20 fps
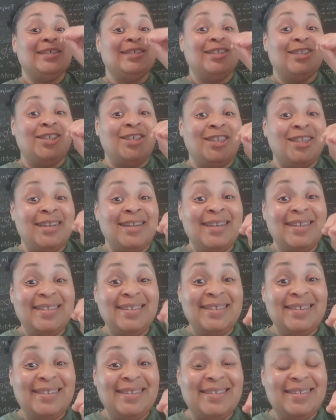
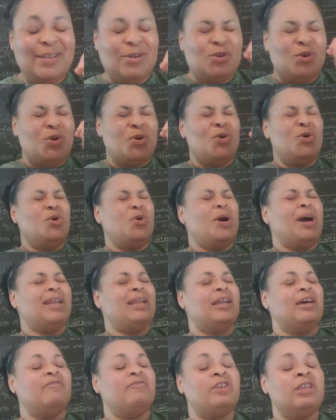Jesus. Oh, I
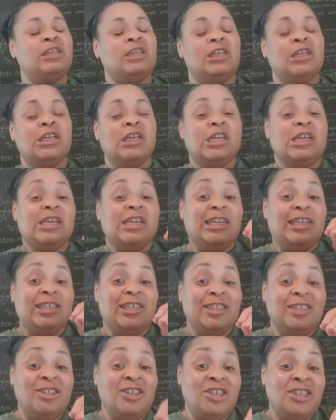love it.
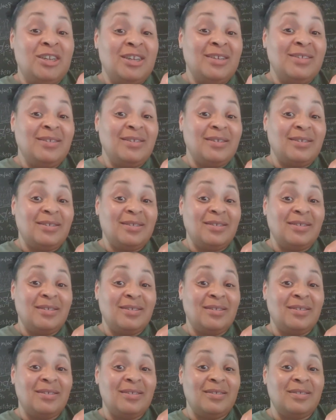
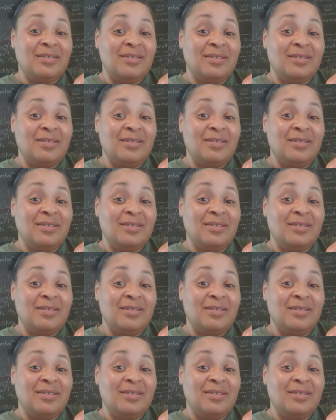Jesus.